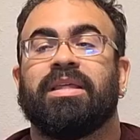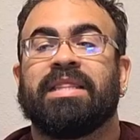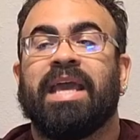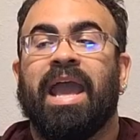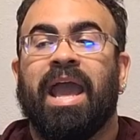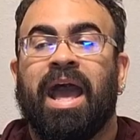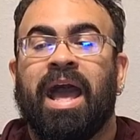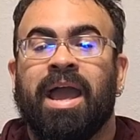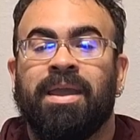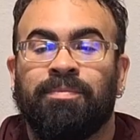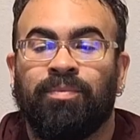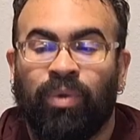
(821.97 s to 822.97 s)
that
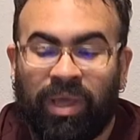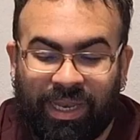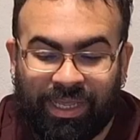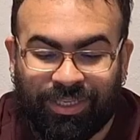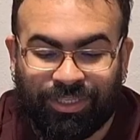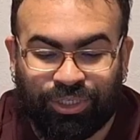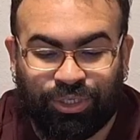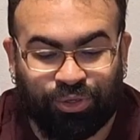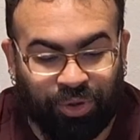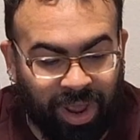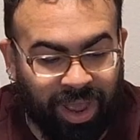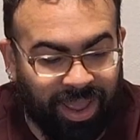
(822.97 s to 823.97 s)
I'm willing to
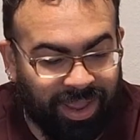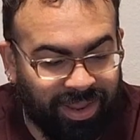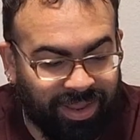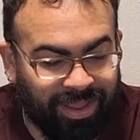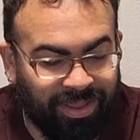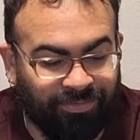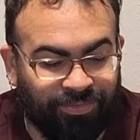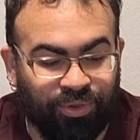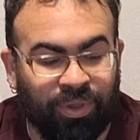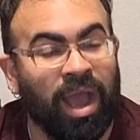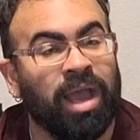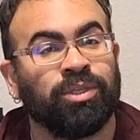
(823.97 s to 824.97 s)
try if you
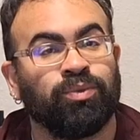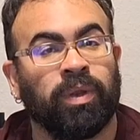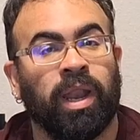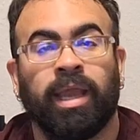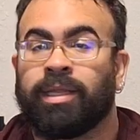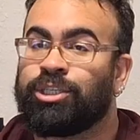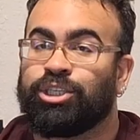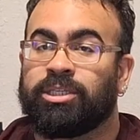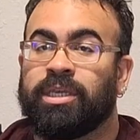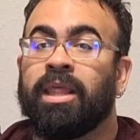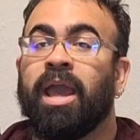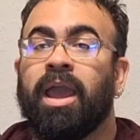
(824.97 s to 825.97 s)
guys would like to
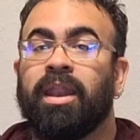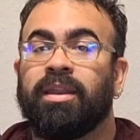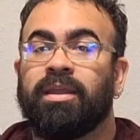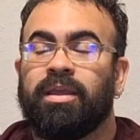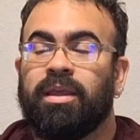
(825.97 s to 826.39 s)
see that.